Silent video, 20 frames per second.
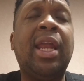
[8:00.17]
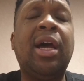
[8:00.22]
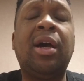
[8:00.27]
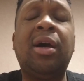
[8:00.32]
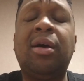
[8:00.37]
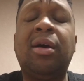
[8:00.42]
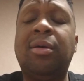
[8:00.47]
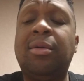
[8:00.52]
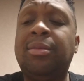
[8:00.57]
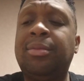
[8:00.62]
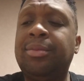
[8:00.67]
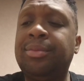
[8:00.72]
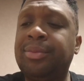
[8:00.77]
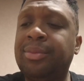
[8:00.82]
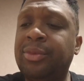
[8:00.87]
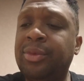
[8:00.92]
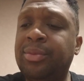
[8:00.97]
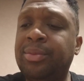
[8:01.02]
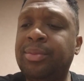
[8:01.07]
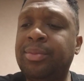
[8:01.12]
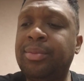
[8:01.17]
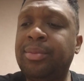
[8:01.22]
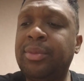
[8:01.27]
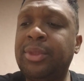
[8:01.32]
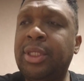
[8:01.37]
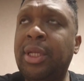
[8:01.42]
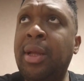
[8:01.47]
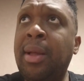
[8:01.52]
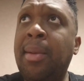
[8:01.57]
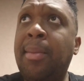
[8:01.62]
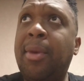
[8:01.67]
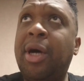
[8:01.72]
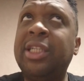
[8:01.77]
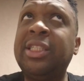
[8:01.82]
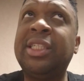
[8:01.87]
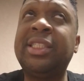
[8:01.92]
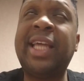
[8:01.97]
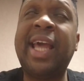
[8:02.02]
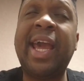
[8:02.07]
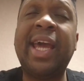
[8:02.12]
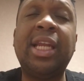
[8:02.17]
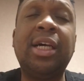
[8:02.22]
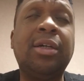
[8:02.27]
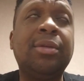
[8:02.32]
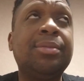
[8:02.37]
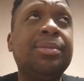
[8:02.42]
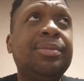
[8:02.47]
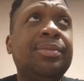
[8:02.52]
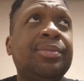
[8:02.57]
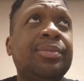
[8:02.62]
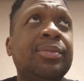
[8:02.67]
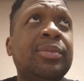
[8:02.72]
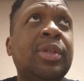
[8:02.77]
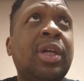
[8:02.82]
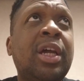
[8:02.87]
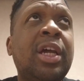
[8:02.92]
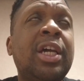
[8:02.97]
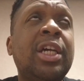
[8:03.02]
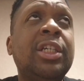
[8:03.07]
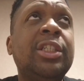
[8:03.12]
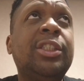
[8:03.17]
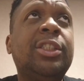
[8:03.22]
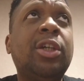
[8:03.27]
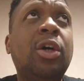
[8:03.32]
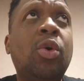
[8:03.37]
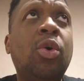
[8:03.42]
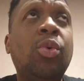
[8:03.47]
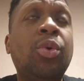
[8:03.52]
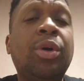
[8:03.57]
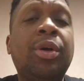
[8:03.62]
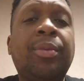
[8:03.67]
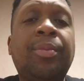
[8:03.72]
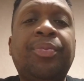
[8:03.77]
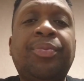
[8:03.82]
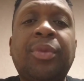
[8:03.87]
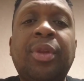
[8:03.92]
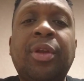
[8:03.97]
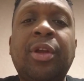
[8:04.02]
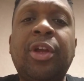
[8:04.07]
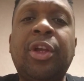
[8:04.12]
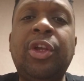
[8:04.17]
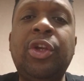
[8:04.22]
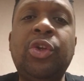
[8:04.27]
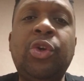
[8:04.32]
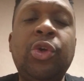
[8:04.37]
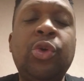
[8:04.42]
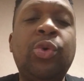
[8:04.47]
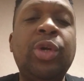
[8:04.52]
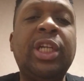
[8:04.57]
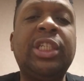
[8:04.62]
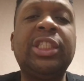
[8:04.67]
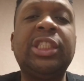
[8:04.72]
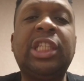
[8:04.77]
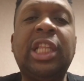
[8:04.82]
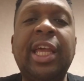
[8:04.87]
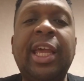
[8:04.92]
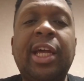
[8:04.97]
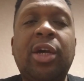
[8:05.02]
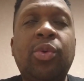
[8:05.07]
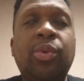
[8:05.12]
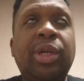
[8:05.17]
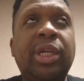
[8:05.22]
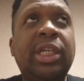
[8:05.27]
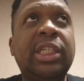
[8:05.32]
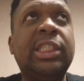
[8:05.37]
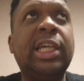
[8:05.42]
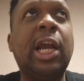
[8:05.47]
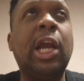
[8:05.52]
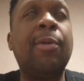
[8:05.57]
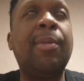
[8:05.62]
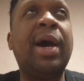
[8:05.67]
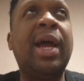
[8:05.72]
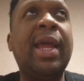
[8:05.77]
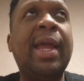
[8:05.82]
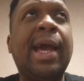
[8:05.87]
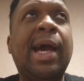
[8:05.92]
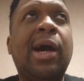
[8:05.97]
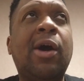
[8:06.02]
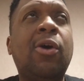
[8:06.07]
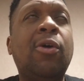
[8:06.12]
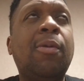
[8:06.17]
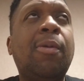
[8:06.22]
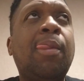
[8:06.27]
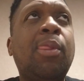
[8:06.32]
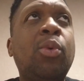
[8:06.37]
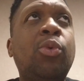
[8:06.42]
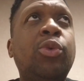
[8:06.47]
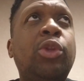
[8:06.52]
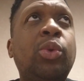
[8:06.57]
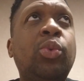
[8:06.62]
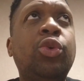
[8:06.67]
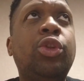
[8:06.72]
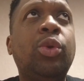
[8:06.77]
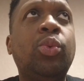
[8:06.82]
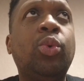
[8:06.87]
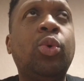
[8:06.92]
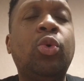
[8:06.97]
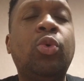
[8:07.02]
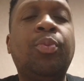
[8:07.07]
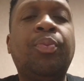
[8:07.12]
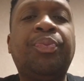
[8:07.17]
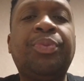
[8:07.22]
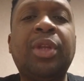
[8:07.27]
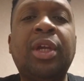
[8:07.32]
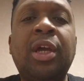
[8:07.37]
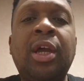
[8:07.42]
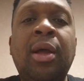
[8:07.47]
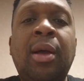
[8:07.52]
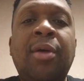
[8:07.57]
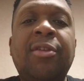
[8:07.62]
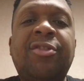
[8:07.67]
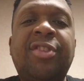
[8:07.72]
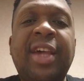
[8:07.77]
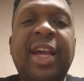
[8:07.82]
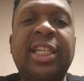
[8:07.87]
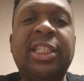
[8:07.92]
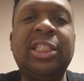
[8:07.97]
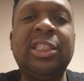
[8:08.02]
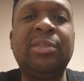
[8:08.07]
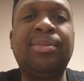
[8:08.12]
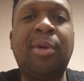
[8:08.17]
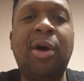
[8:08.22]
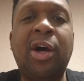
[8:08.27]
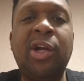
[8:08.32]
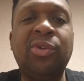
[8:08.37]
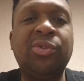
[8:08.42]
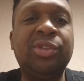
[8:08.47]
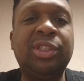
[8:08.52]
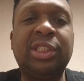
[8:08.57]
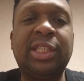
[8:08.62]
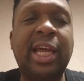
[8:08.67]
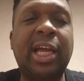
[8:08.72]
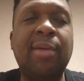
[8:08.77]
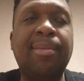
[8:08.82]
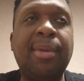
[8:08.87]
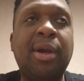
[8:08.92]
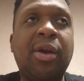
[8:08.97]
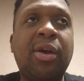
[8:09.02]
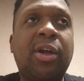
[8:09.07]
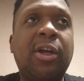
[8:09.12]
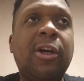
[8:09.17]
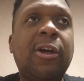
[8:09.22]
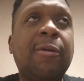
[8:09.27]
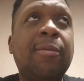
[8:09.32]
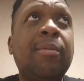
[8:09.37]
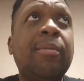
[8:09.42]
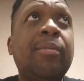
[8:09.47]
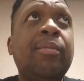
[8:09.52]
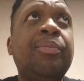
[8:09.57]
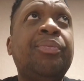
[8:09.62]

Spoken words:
at Montana. So, you know, you're gonna get your Slay Queens, everybody out, woo-doo-woo-doo-woo, sections, bottles, just like America.